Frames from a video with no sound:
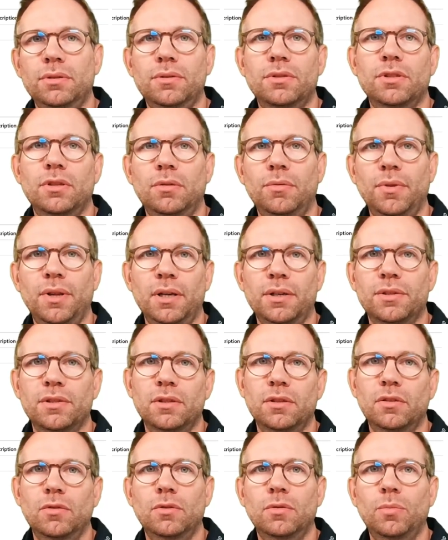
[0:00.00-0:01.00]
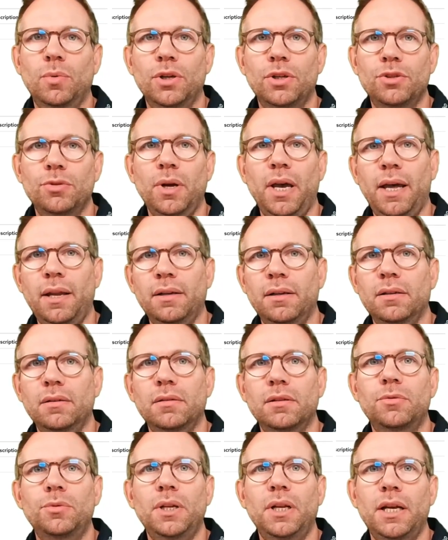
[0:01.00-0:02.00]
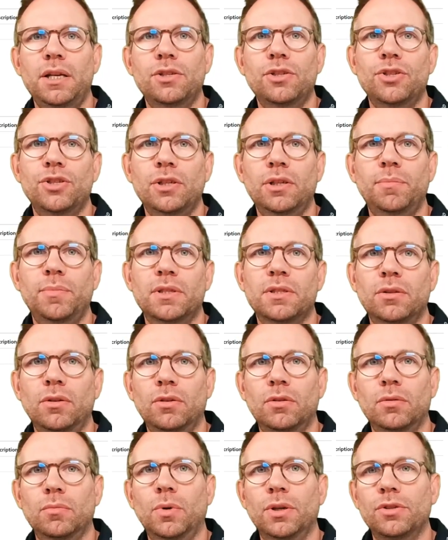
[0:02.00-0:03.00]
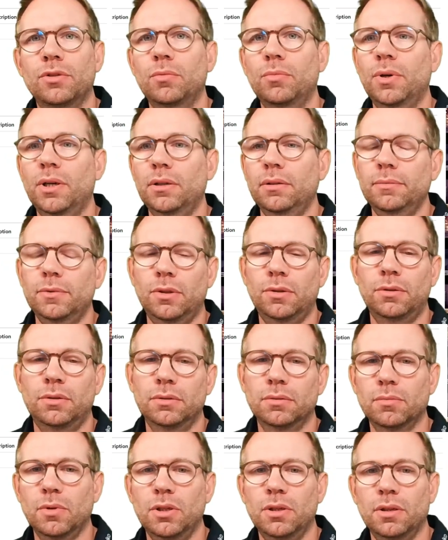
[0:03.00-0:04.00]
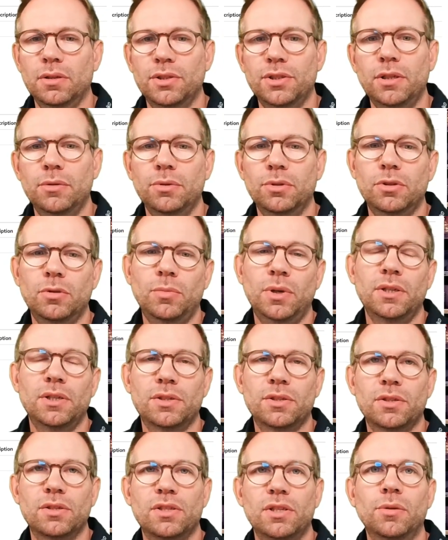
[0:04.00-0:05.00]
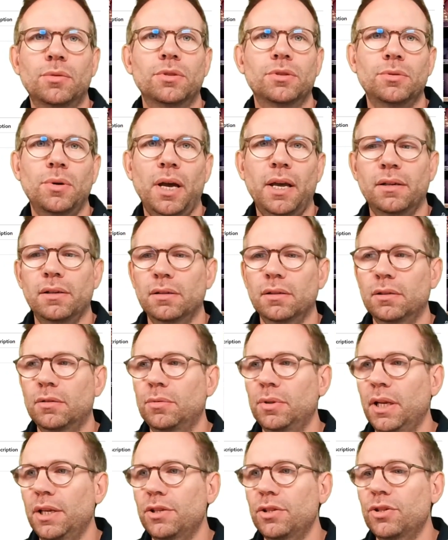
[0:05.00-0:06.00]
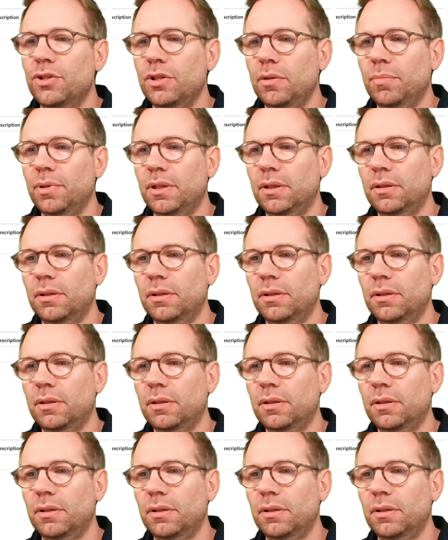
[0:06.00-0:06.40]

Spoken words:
So there's no 1-to-n relationship. It's not a 1-to-1 or 0-to-1. It's a 0-to-n relationship.